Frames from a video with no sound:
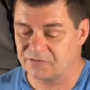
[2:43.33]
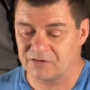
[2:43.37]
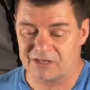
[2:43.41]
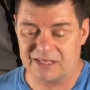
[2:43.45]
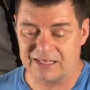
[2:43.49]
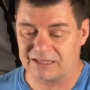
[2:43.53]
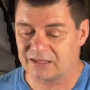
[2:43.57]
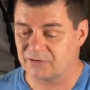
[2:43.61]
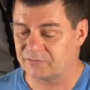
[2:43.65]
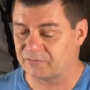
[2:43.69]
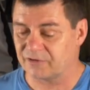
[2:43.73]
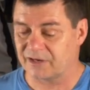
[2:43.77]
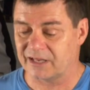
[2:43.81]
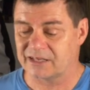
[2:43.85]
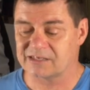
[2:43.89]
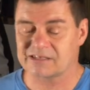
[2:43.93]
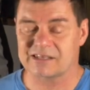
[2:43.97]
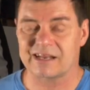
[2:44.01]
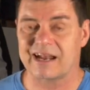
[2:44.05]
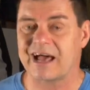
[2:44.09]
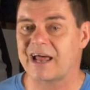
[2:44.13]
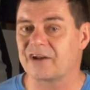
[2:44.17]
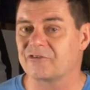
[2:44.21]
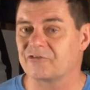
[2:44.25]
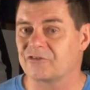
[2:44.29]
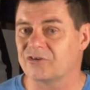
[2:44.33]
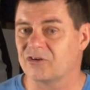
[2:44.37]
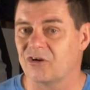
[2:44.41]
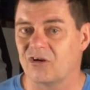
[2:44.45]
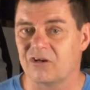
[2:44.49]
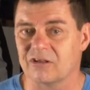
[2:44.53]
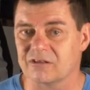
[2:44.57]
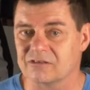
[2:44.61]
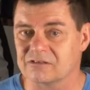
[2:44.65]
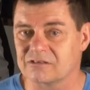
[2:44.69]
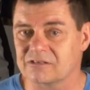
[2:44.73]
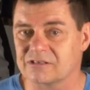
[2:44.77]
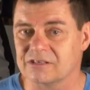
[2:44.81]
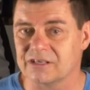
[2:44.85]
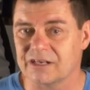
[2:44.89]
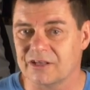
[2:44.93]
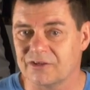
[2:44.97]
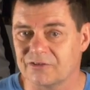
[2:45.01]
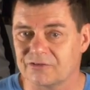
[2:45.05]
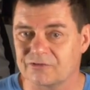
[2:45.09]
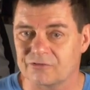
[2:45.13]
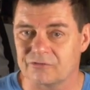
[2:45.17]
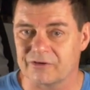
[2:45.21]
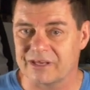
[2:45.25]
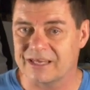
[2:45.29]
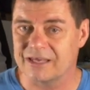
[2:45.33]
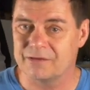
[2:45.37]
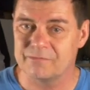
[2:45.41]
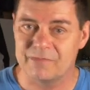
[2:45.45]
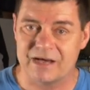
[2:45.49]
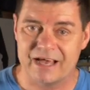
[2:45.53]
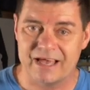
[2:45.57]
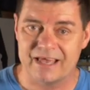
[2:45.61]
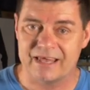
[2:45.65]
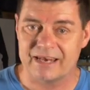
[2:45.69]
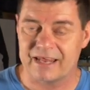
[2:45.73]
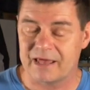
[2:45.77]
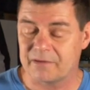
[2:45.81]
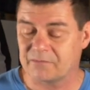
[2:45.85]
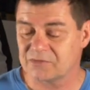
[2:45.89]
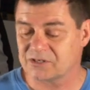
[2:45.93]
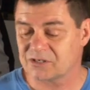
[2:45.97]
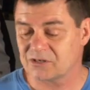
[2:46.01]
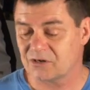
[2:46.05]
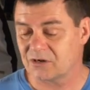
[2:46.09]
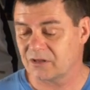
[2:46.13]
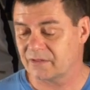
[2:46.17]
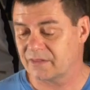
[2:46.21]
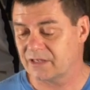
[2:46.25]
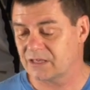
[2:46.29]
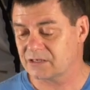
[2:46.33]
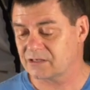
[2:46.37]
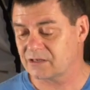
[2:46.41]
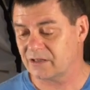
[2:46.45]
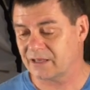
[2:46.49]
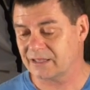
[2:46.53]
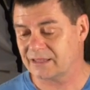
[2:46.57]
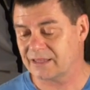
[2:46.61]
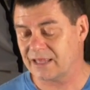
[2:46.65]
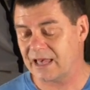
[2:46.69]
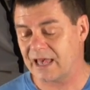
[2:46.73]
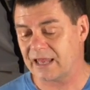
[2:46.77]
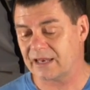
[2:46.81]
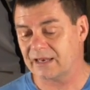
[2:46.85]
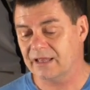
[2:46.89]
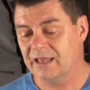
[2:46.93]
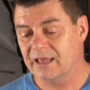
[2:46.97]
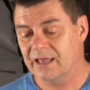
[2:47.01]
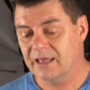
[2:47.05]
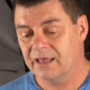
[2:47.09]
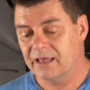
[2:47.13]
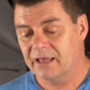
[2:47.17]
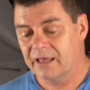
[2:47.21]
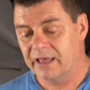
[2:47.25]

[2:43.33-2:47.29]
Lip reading: You can get them for less than $100, you know, through eBay and Amazon and things like that.